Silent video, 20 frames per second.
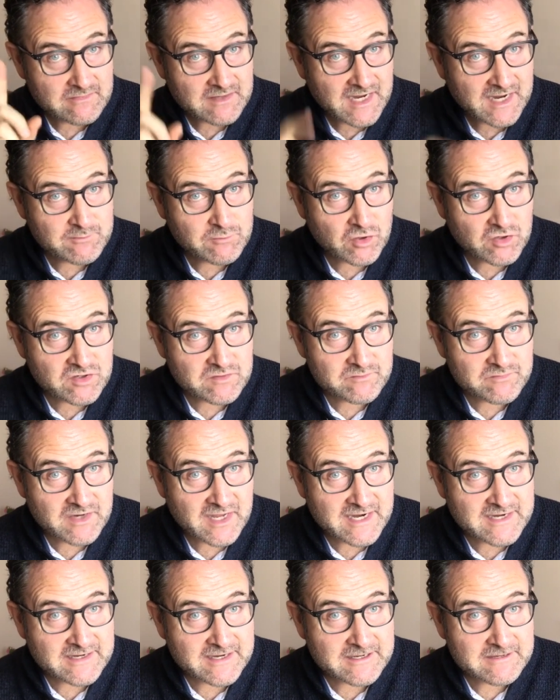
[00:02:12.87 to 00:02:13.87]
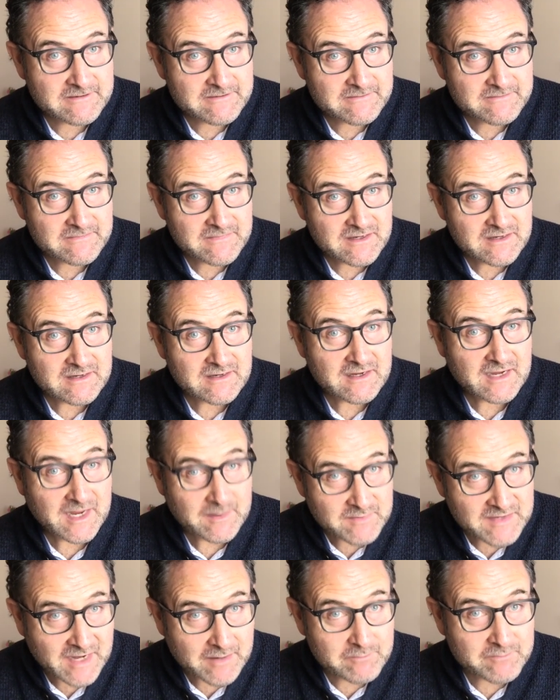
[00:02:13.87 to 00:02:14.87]
I'm not complaining, I'm
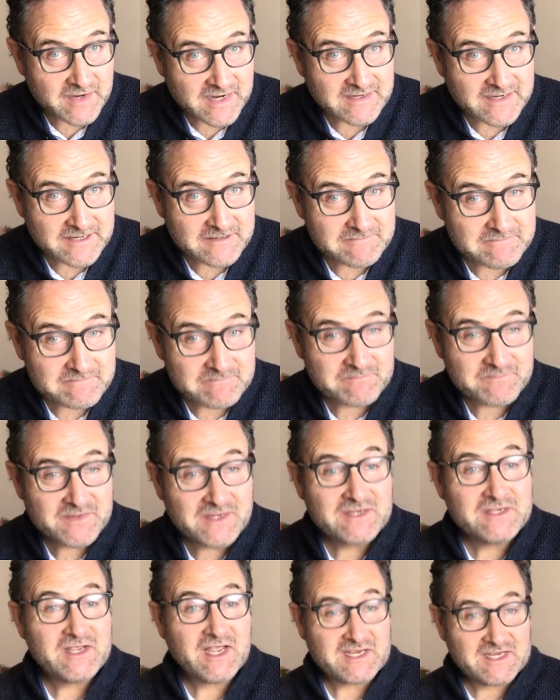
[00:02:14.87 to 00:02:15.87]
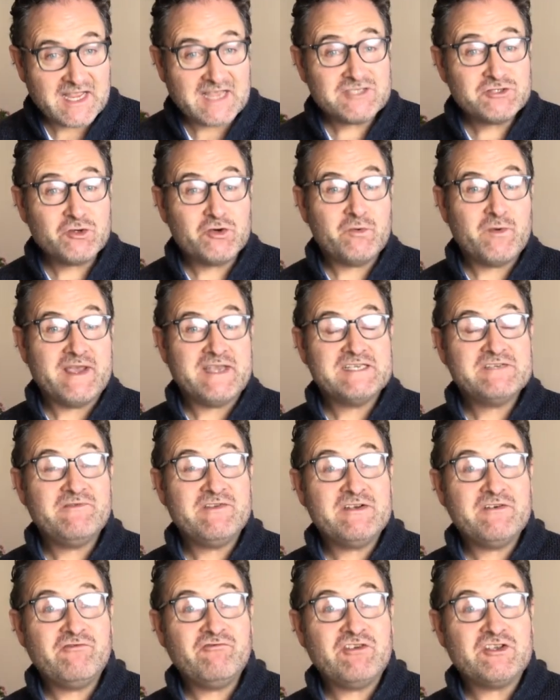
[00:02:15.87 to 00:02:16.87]
campaigning. As always,
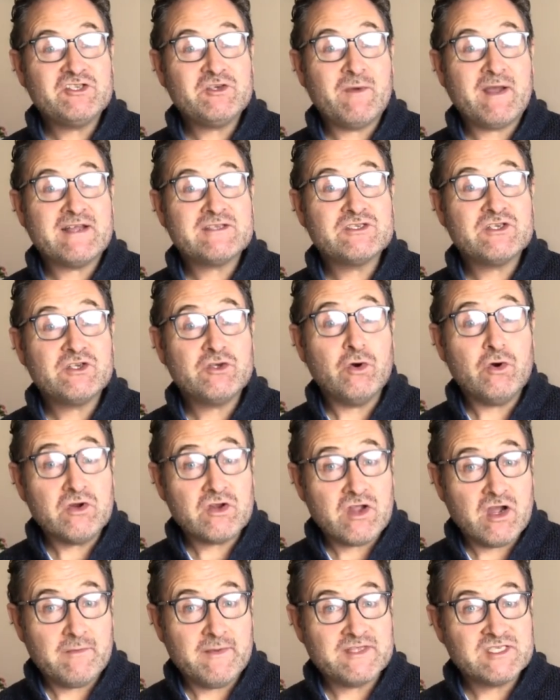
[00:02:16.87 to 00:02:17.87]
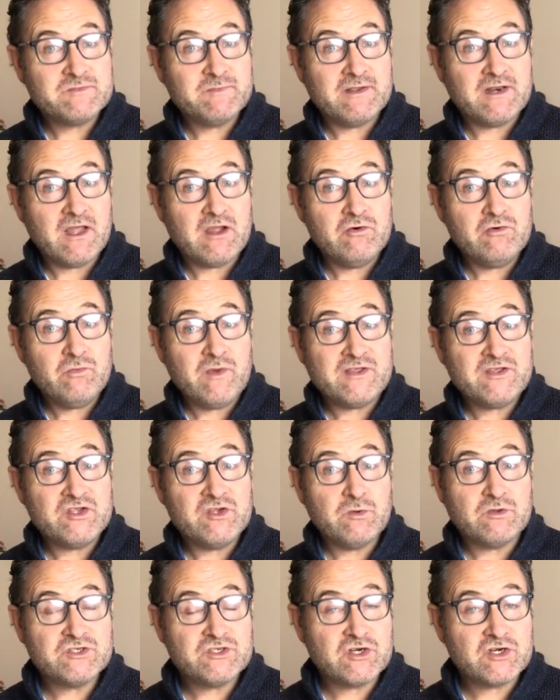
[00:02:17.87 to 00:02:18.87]
feel free to add your comments below, whether you
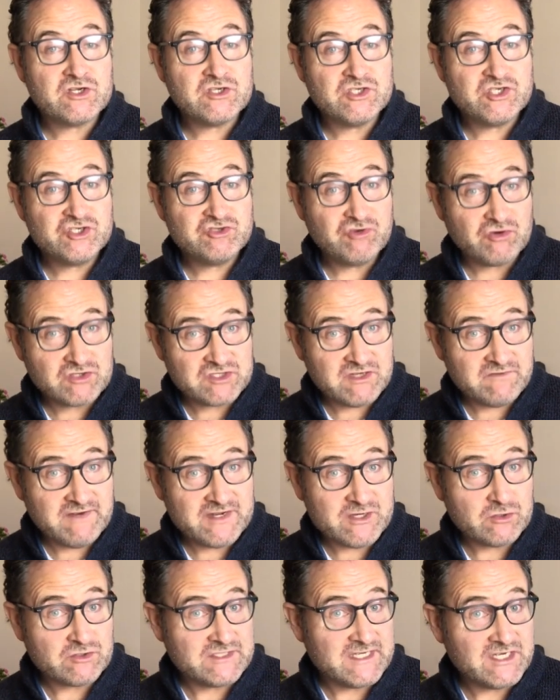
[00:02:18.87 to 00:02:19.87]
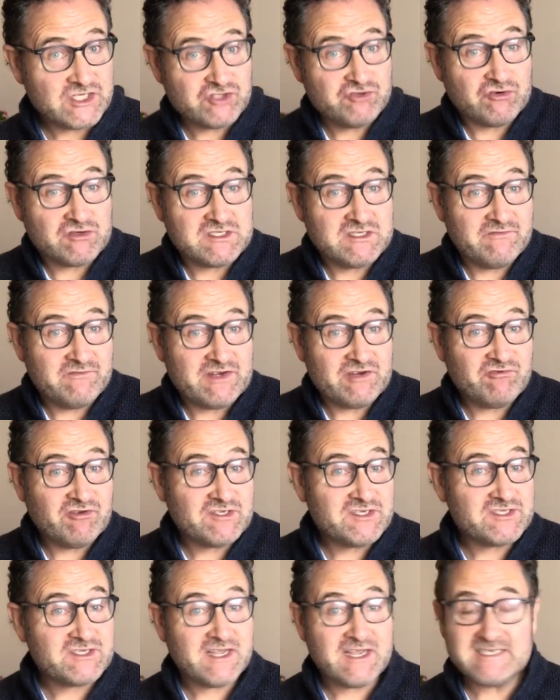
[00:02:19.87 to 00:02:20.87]
want to constructively or destructively
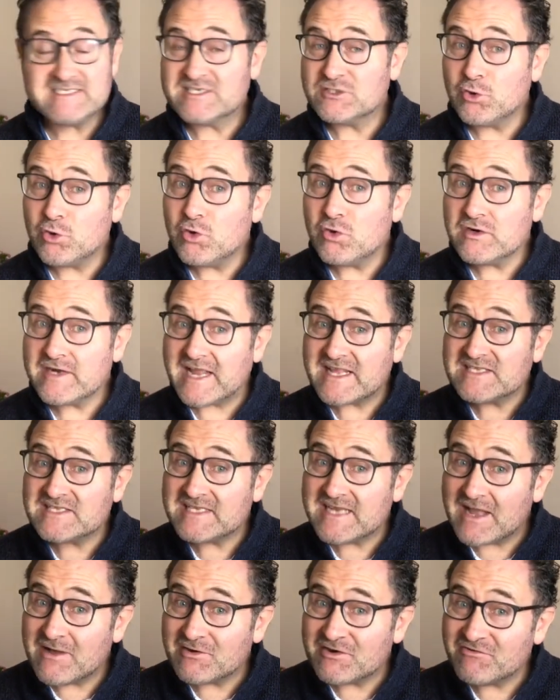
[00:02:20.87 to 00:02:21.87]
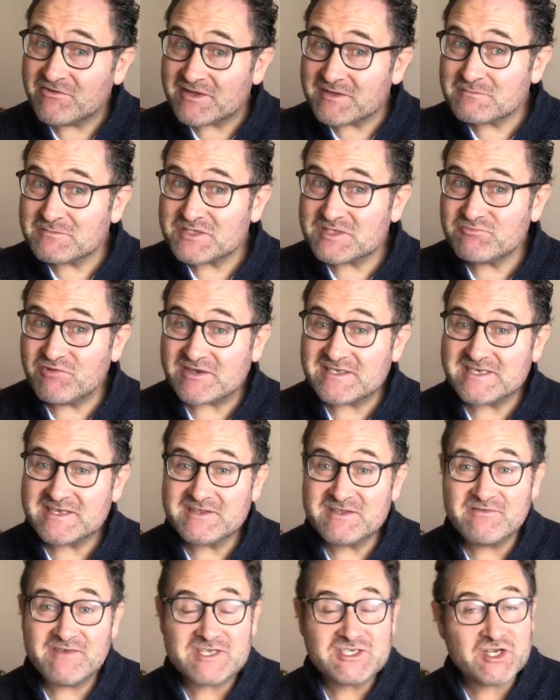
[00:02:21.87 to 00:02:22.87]
criticize. It all gets the algorithm spreading
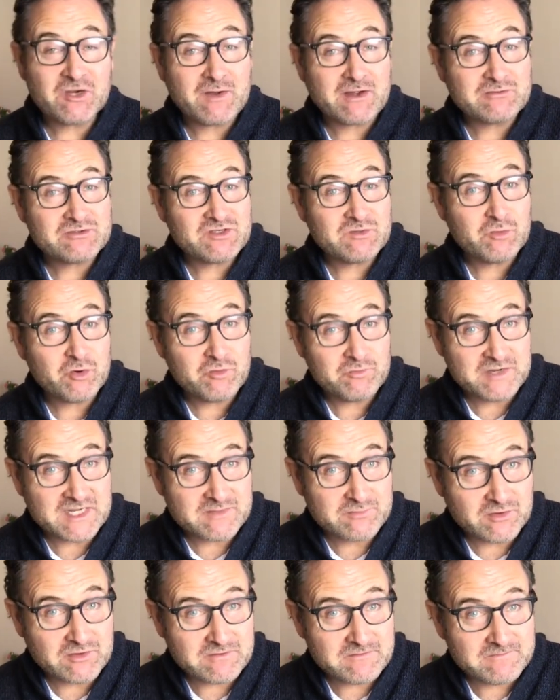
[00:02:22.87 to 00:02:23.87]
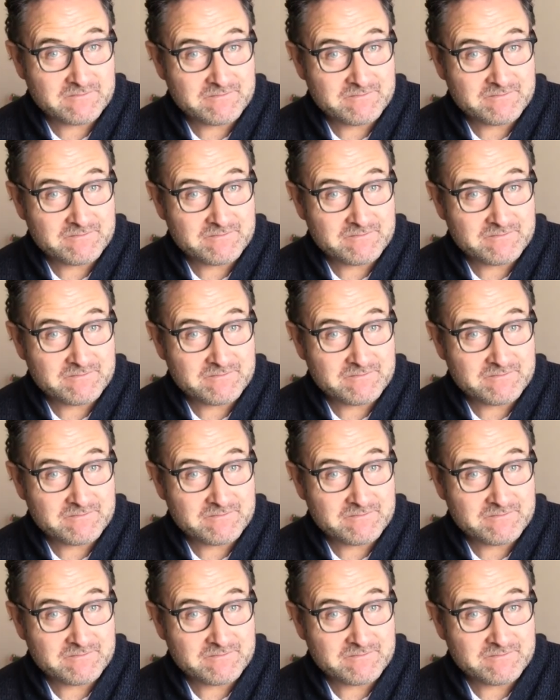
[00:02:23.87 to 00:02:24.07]
the video out to more people,